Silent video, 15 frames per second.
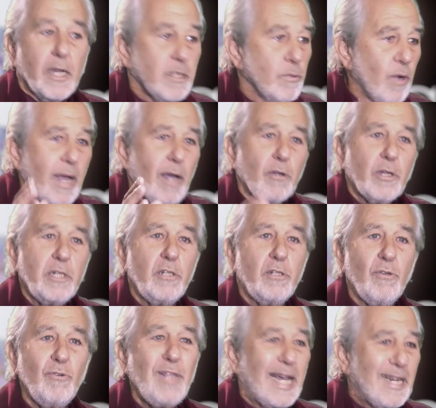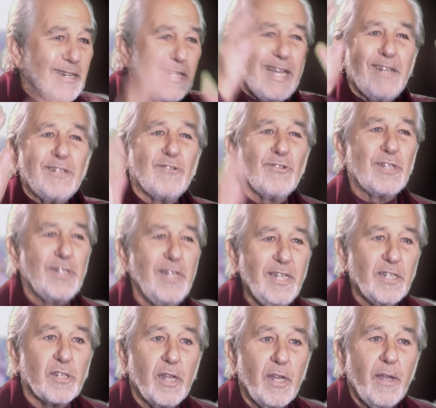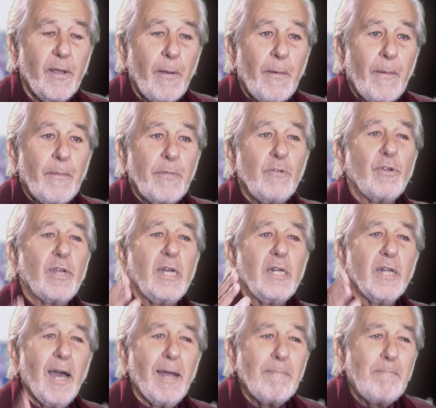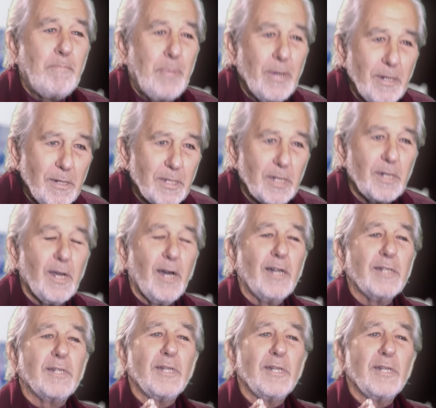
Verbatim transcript: I said, well, how can you do that? And the answer is this. You cannot build it on